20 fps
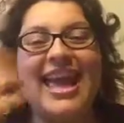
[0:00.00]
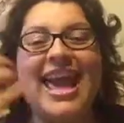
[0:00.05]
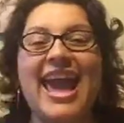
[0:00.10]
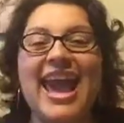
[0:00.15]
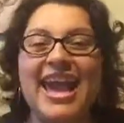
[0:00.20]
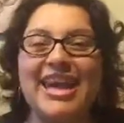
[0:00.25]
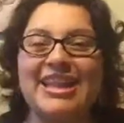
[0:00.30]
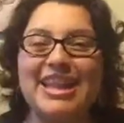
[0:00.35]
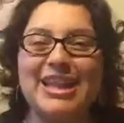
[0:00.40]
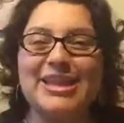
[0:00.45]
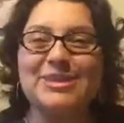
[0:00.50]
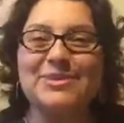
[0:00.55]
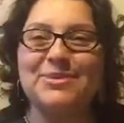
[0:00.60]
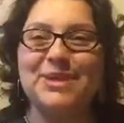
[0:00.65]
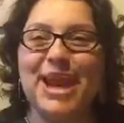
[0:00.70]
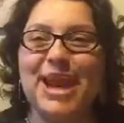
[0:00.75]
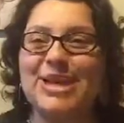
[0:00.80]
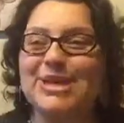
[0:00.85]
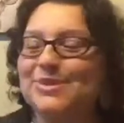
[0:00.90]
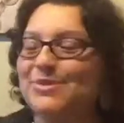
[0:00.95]
And that's what
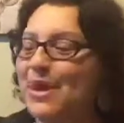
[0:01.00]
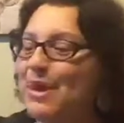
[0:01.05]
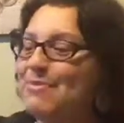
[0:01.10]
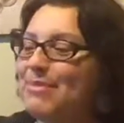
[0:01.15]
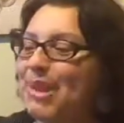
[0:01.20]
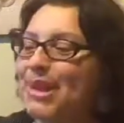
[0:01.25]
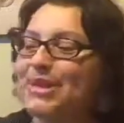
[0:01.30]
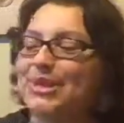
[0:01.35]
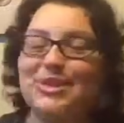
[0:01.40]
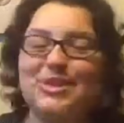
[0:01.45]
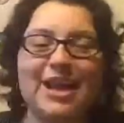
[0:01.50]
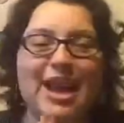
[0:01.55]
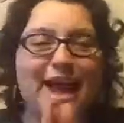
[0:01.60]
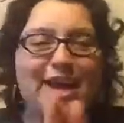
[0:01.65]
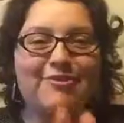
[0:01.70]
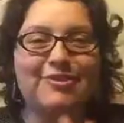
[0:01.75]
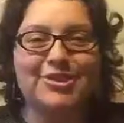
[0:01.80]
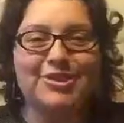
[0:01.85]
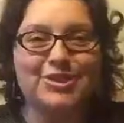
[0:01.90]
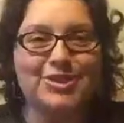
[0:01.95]
I do. I make sure I
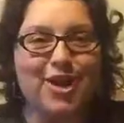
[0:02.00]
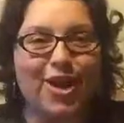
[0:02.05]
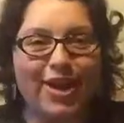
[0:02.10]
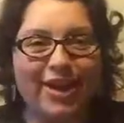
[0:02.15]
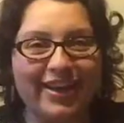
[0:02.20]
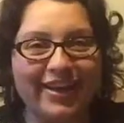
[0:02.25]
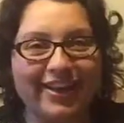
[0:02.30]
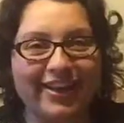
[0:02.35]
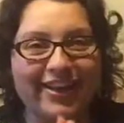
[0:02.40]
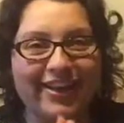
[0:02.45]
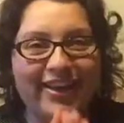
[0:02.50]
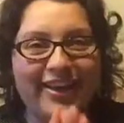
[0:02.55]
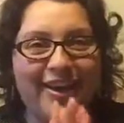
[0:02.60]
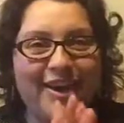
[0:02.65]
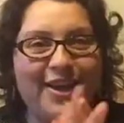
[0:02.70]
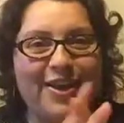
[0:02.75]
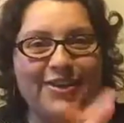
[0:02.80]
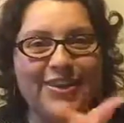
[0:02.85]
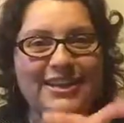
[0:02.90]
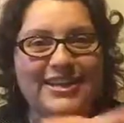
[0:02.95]
have a stock
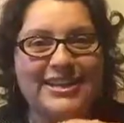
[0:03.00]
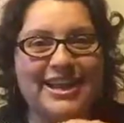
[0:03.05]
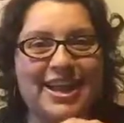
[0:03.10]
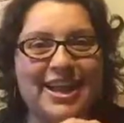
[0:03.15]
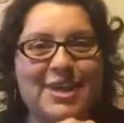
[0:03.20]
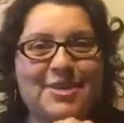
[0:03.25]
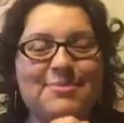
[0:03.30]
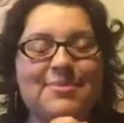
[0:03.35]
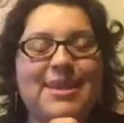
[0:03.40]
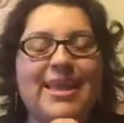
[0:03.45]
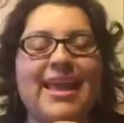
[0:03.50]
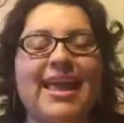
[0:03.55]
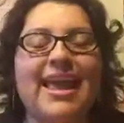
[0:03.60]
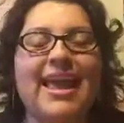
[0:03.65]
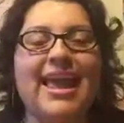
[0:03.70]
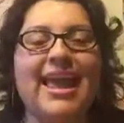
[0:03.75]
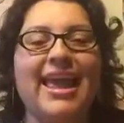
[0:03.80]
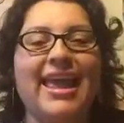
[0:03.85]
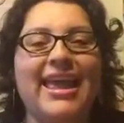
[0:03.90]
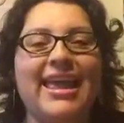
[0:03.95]
all the time.
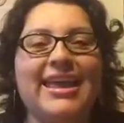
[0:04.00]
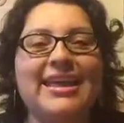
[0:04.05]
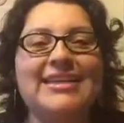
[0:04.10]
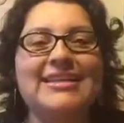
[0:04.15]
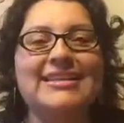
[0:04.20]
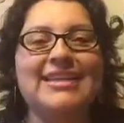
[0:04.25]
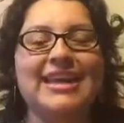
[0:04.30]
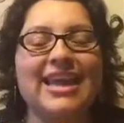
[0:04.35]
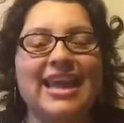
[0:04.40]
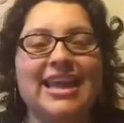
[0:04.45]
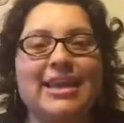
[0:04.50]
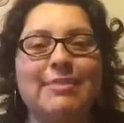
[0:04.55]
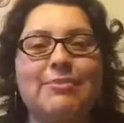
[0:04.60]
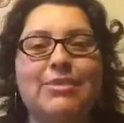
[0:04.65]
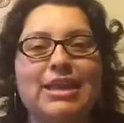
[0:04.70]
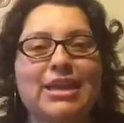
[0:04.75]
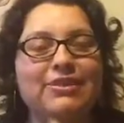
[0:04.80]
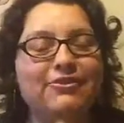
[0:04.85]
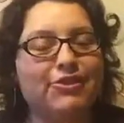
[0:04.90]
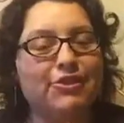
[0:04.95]
And again, I'm
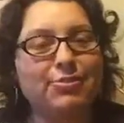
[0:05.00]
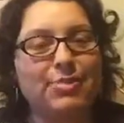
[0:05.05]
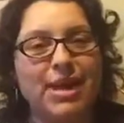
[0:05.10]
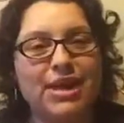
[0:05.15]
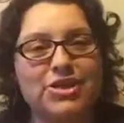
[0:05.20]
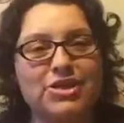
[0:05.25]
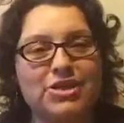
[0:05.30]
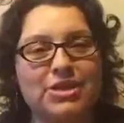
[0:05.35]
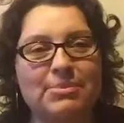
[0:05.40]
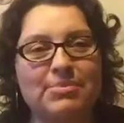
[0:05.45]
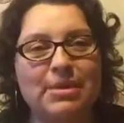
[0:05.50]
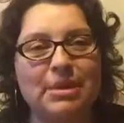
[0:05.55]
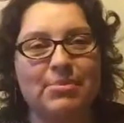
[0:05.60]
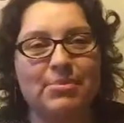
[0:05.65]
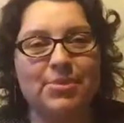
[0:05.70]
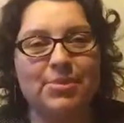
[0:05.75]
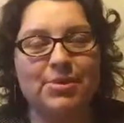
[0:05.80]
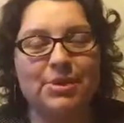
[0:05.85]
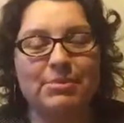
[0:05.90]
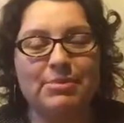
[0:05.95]
looking for passionate
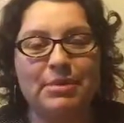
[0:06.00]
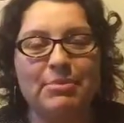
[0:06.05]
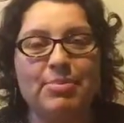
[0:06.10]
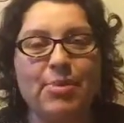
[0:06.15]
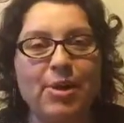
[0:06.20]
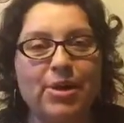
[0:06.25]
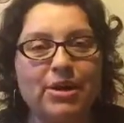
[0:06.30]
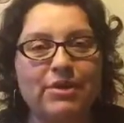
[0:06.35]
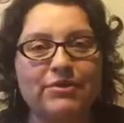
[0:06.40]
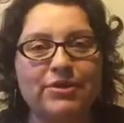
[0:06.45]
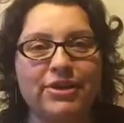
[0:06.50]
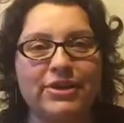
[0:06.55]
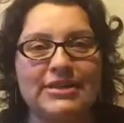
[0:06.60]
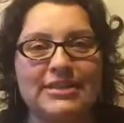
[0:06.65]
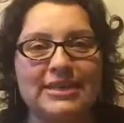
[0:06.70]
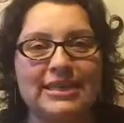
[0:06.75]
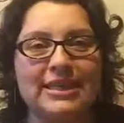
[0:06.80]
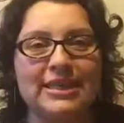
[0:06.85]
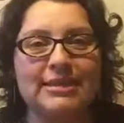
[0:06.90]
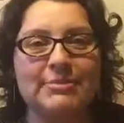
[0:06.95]
people to be part of our
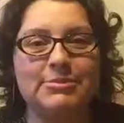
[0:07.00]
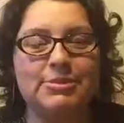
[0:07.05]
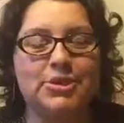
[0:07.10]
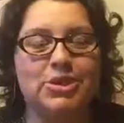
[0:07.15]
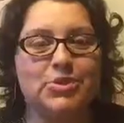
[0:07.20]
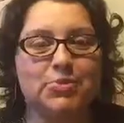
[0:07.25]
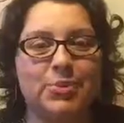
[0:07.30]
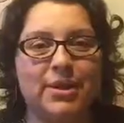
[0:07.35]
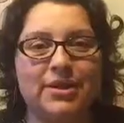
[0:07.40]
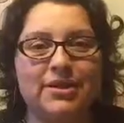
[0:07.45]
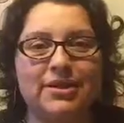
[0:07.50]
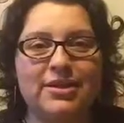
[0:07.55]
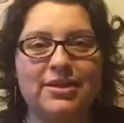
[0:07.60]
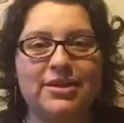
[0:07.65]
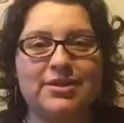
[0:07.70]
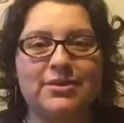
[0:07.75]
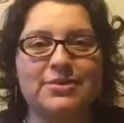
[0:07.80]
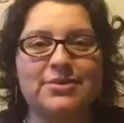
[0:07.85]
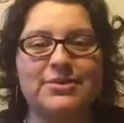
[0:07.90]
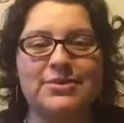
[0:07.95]
team, to spread the
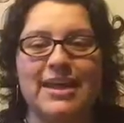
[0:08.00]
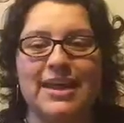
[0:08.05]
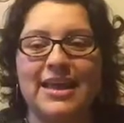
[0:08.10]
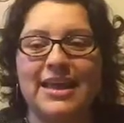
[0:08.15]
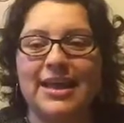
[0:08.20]
news.